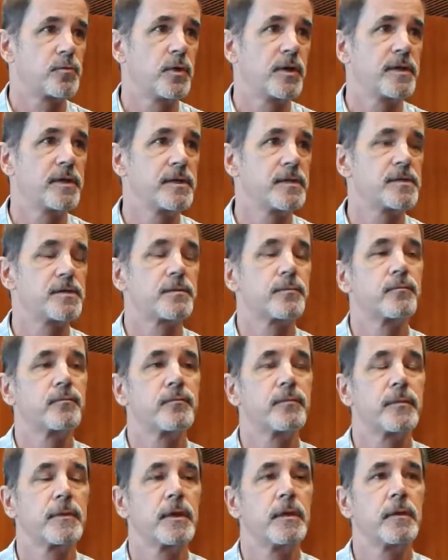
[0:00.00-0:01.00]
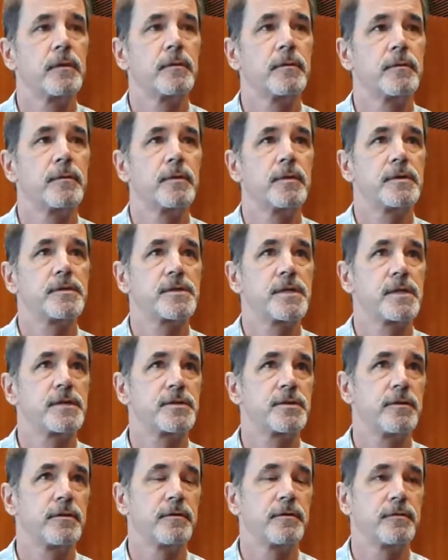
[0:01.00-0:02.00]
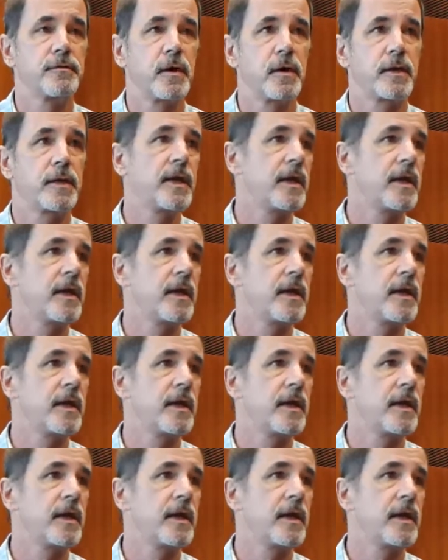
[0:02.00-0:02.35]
One is the sense of